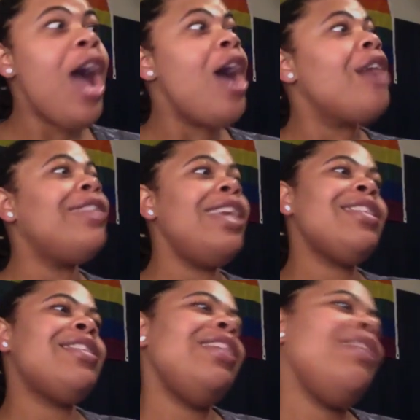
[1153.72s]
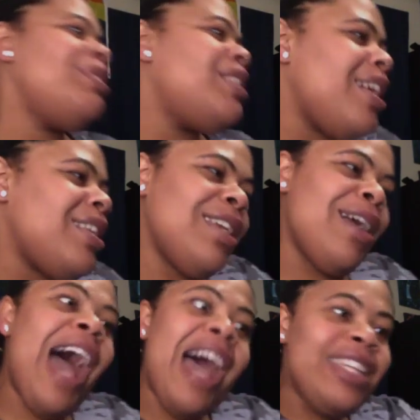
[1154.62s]
Let me tell you something.
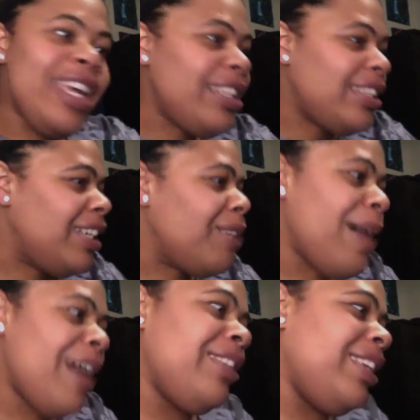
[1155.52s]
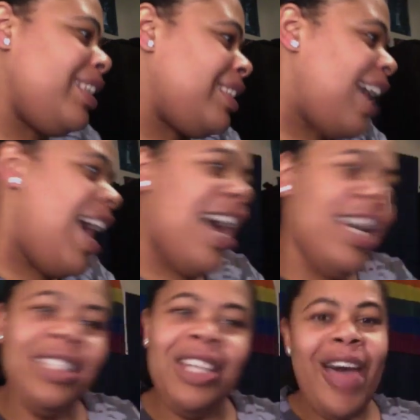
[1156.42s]
I didn't think about this
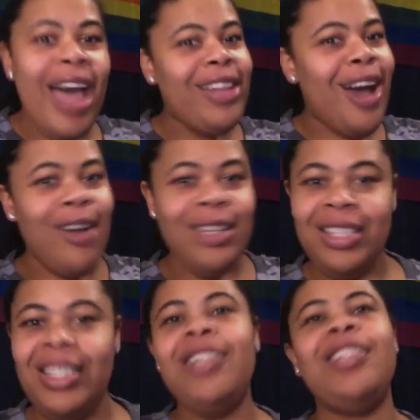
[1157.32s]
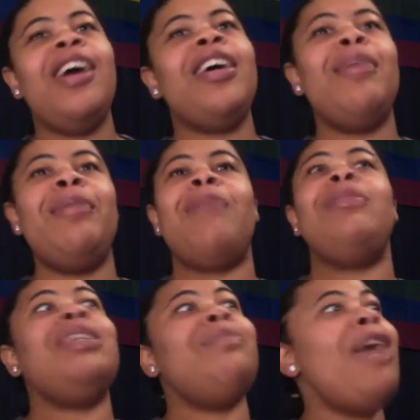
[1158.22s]
until after all this stuff started coming out.
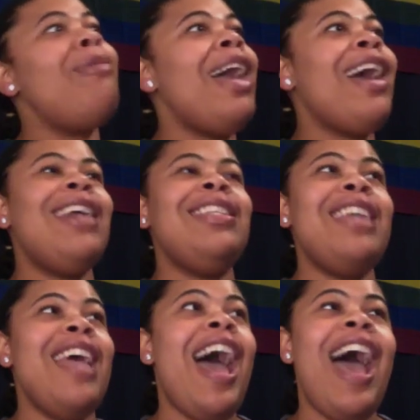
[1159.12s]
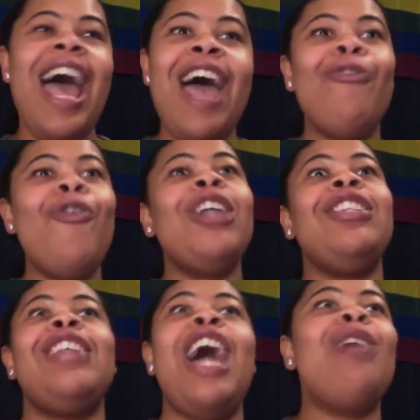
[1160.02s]
Because, baby, like I said, I have
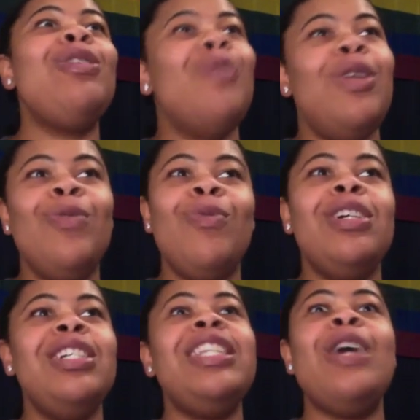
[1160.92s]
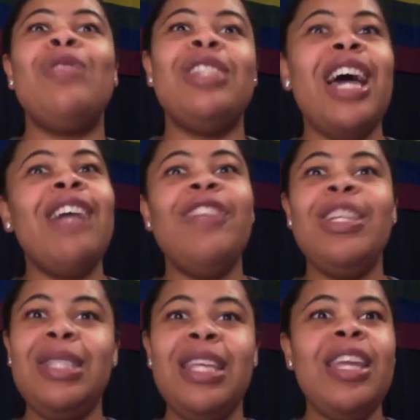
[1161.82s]
questions. I was one of the ones that was not going to
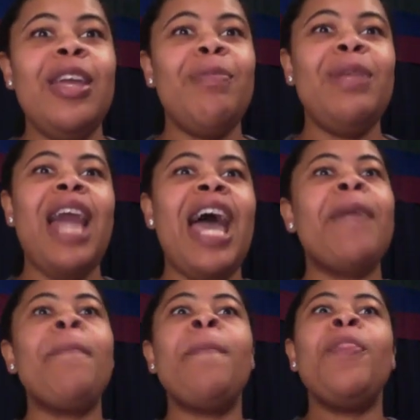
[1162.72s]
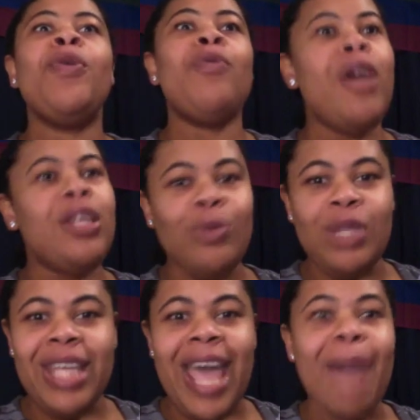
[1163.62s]
sit here and be like, as soon
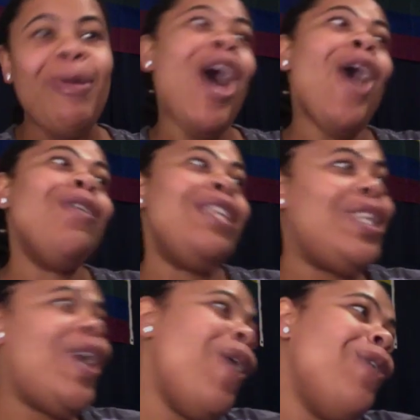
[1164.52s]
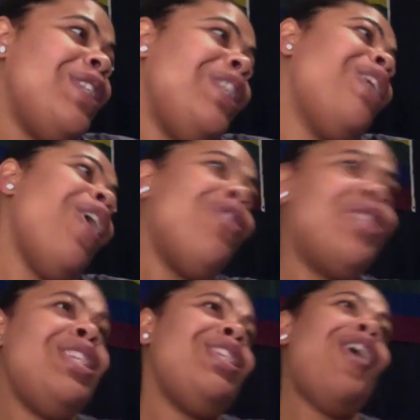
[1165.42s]
as it happened, oh, this a hoax, this a hoax,
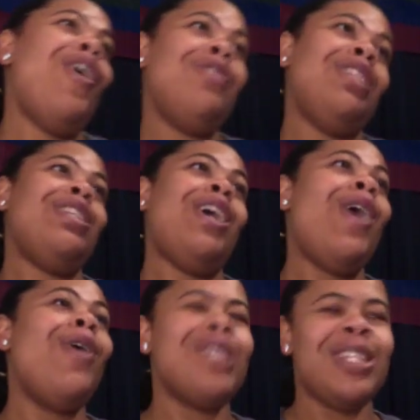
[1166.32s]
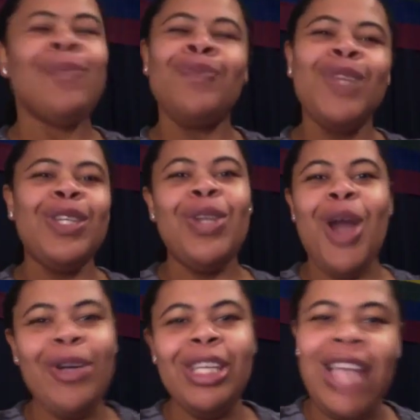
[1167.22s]
this a hoax, this a hoax. You
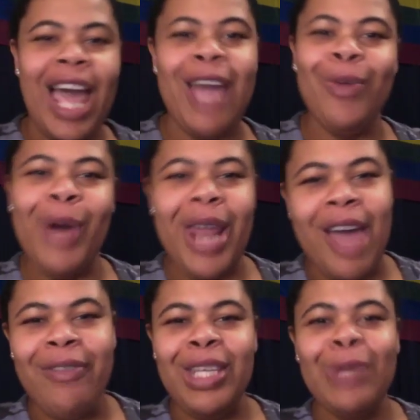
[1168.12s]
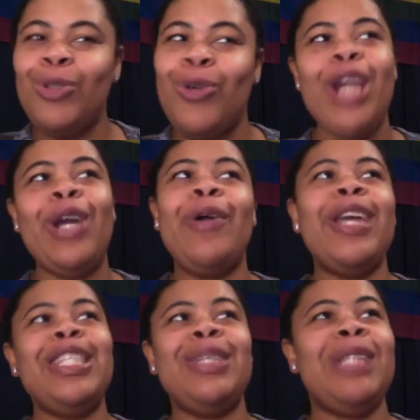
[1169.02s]
know, he lying or whatever. He was trying to go
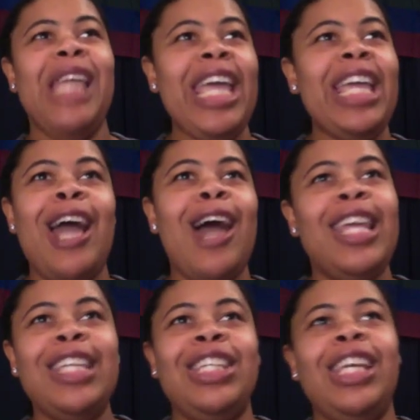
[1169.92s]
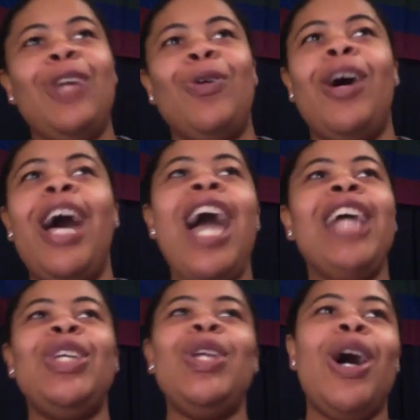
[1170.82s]
get some dick and all that shit. Or,
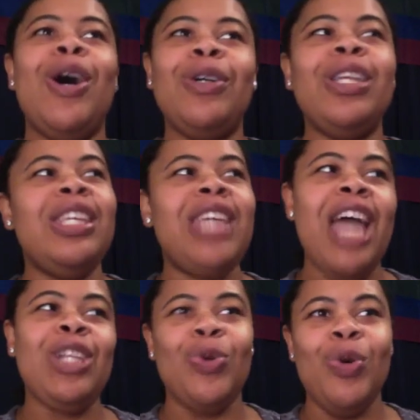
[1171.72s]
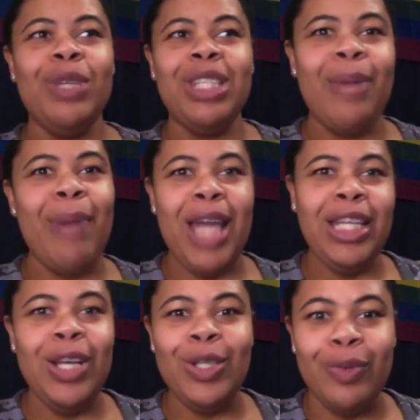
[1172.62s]
you know, he got into it with
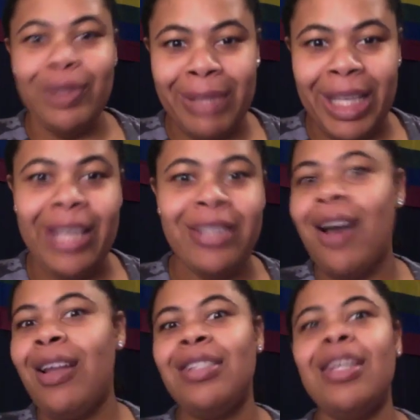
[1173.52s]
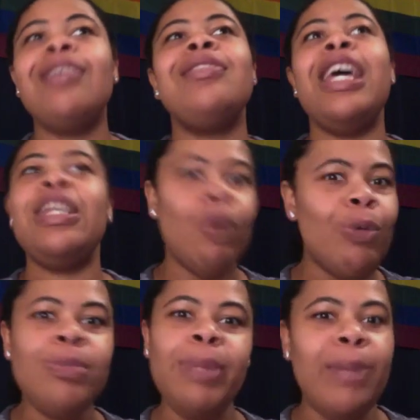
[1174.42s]
somebody else over some dick and all that stuff. Because that's what
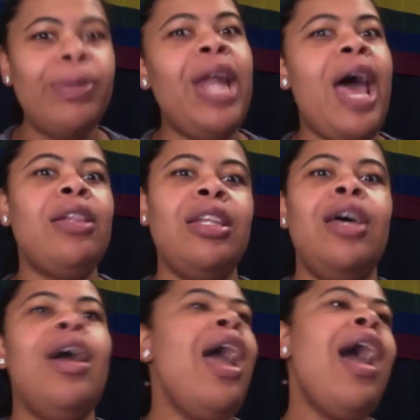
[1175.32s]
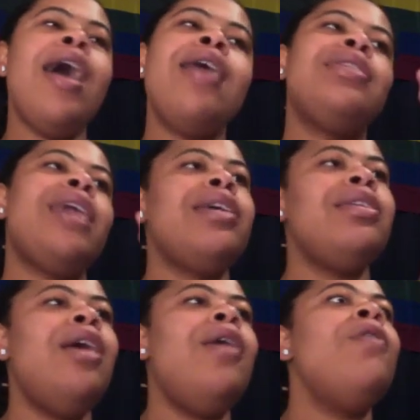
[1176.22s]
was being put out there. I was like,
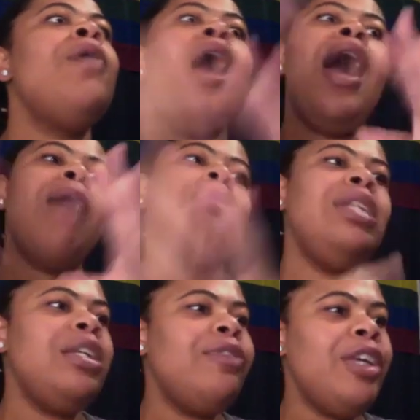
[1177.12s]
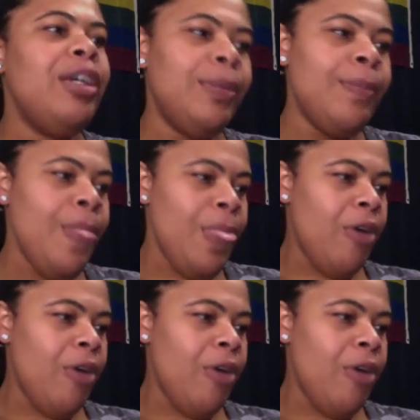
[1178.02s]
no, I believe him.